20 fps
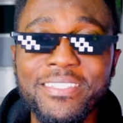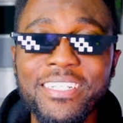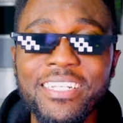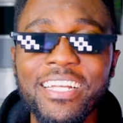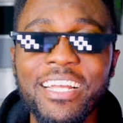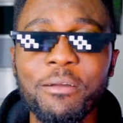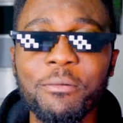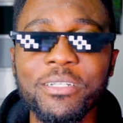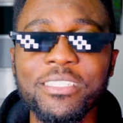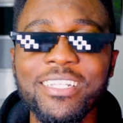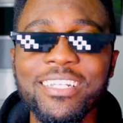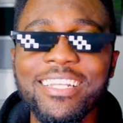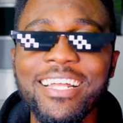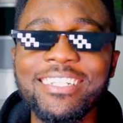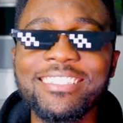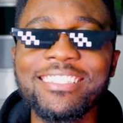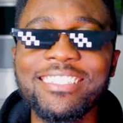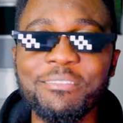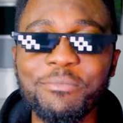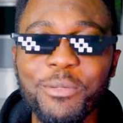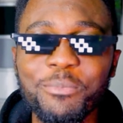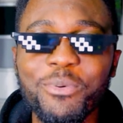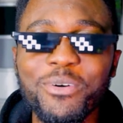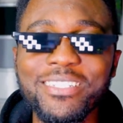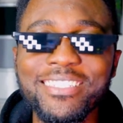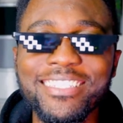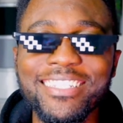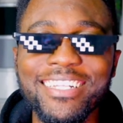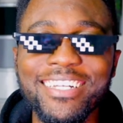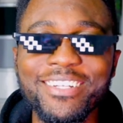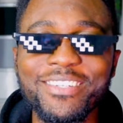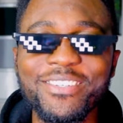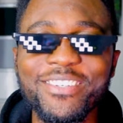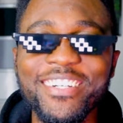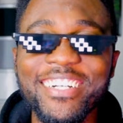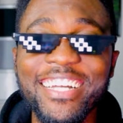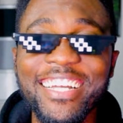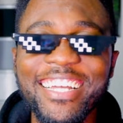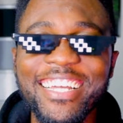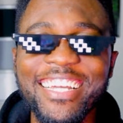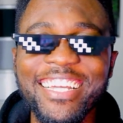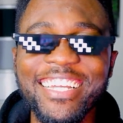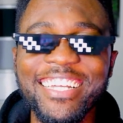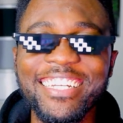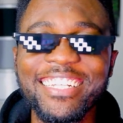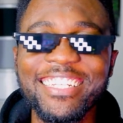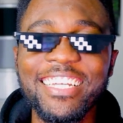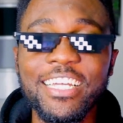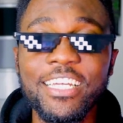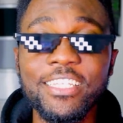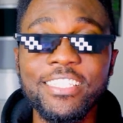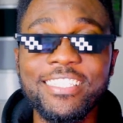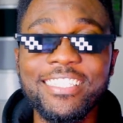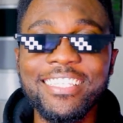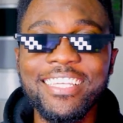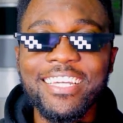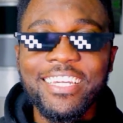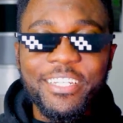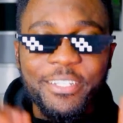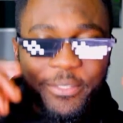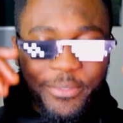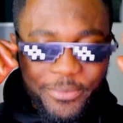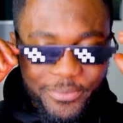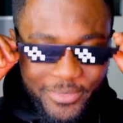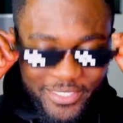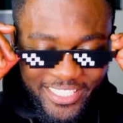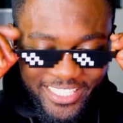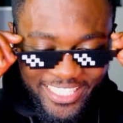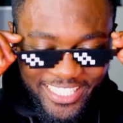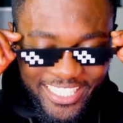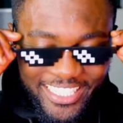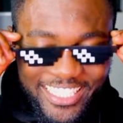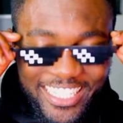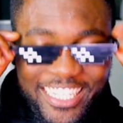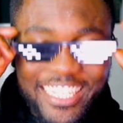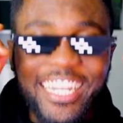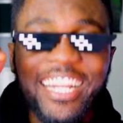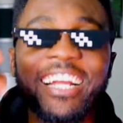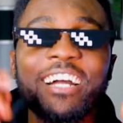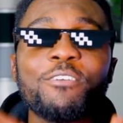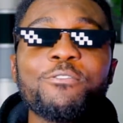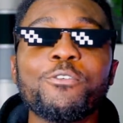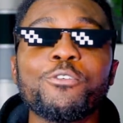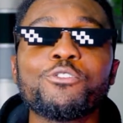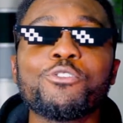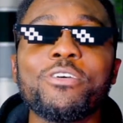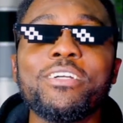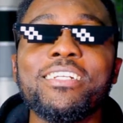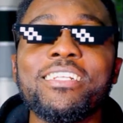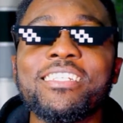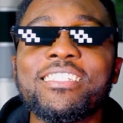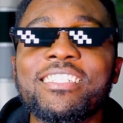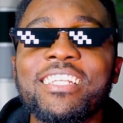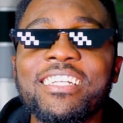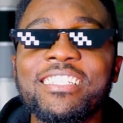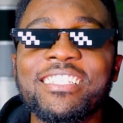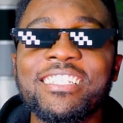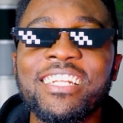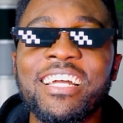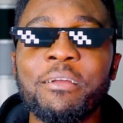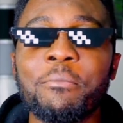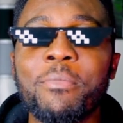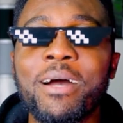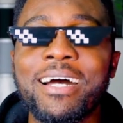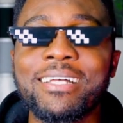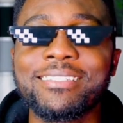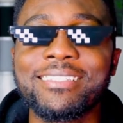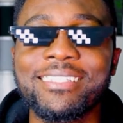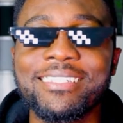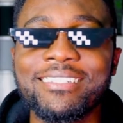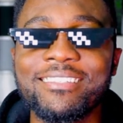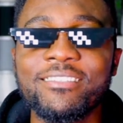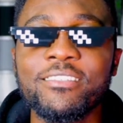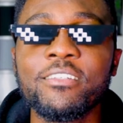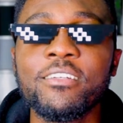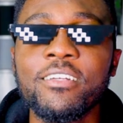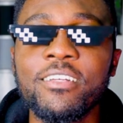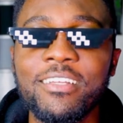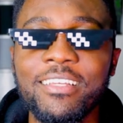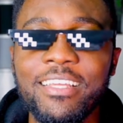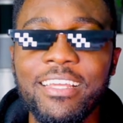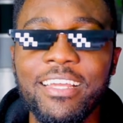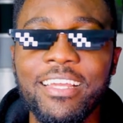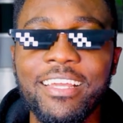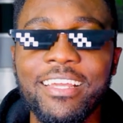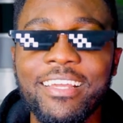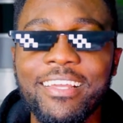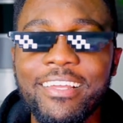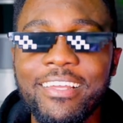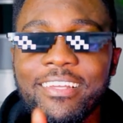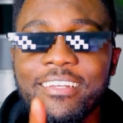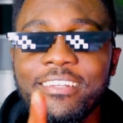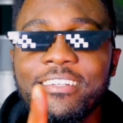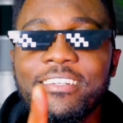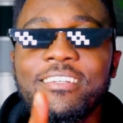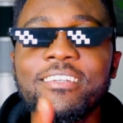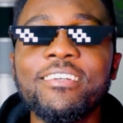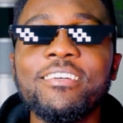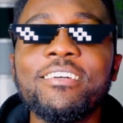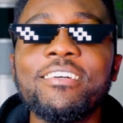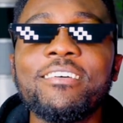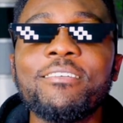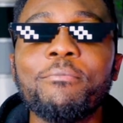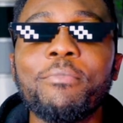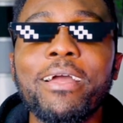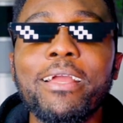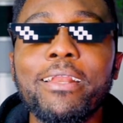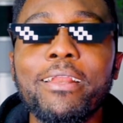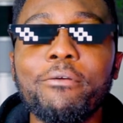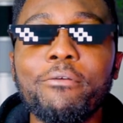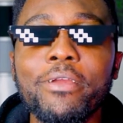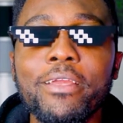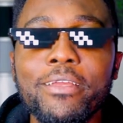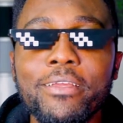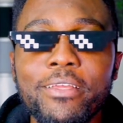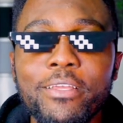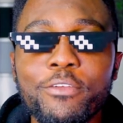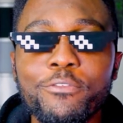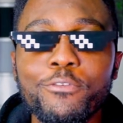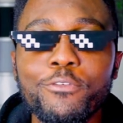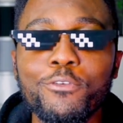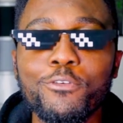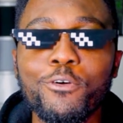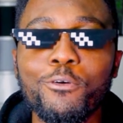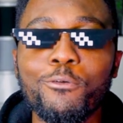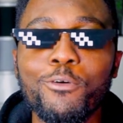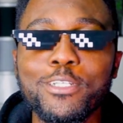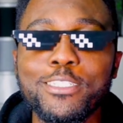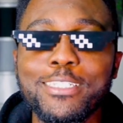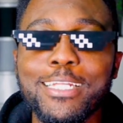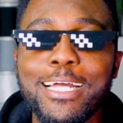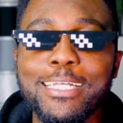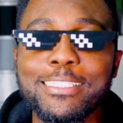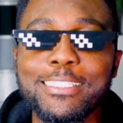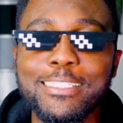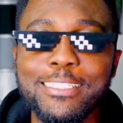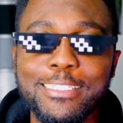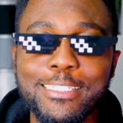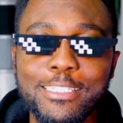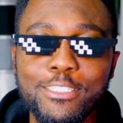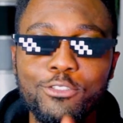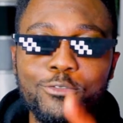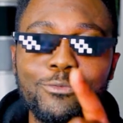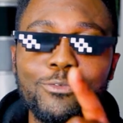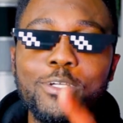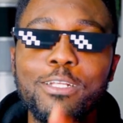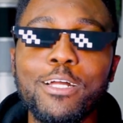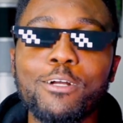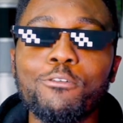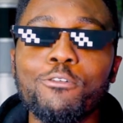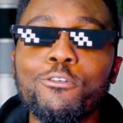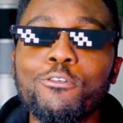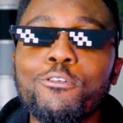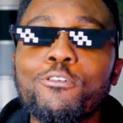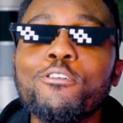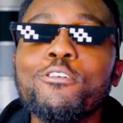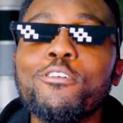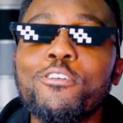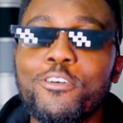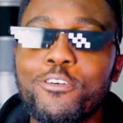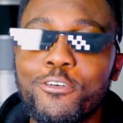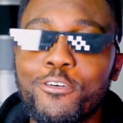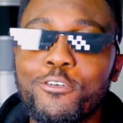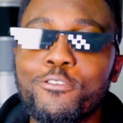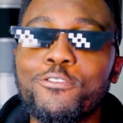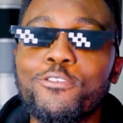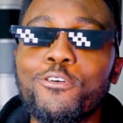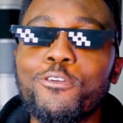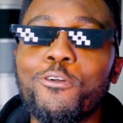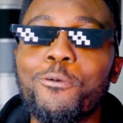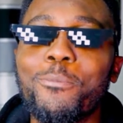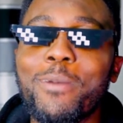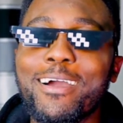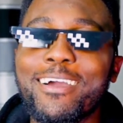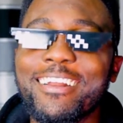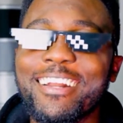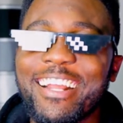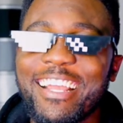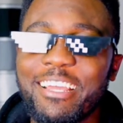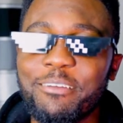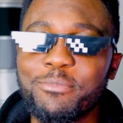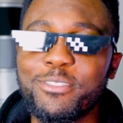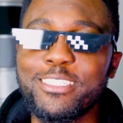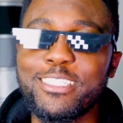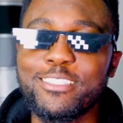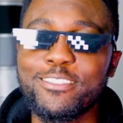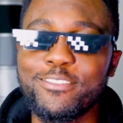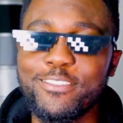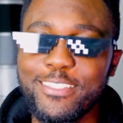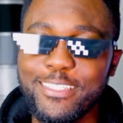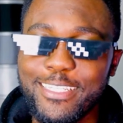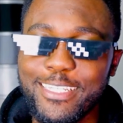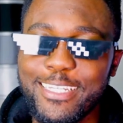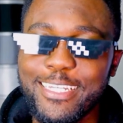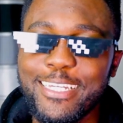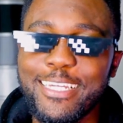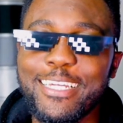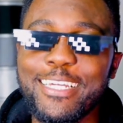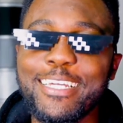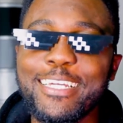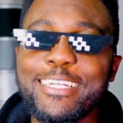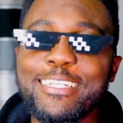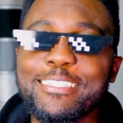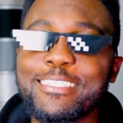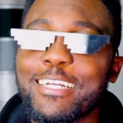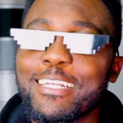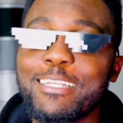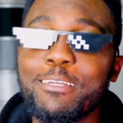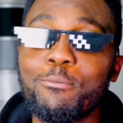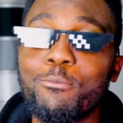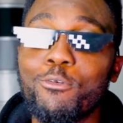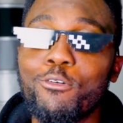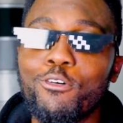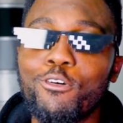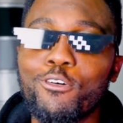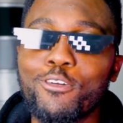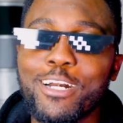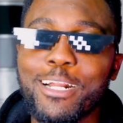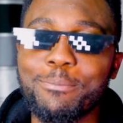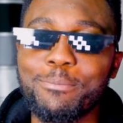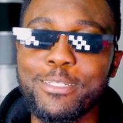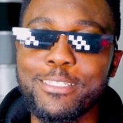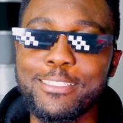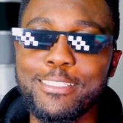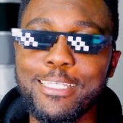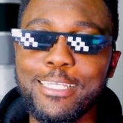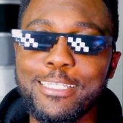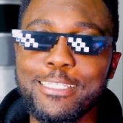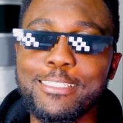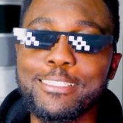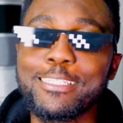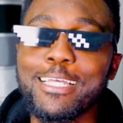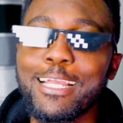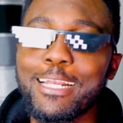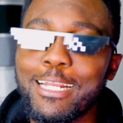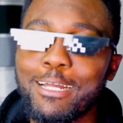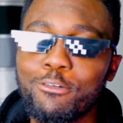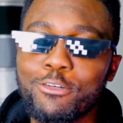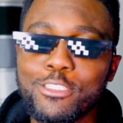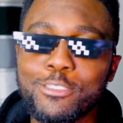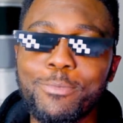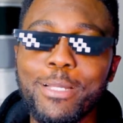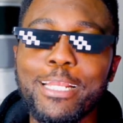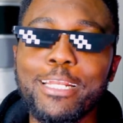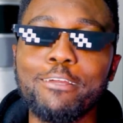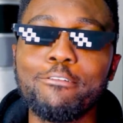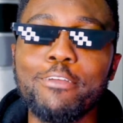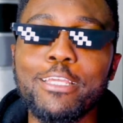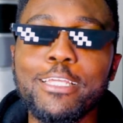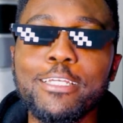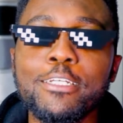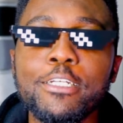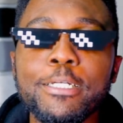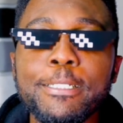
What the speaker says: Yeah, watch out, that's the punchline. Hey. See, check like I for join this 99 Boston. Yeah. By the way, if you don't watch that thing yet, you better go follow Magra Hepti. Yeah. Charlie, more rappers day inside. That was by the way.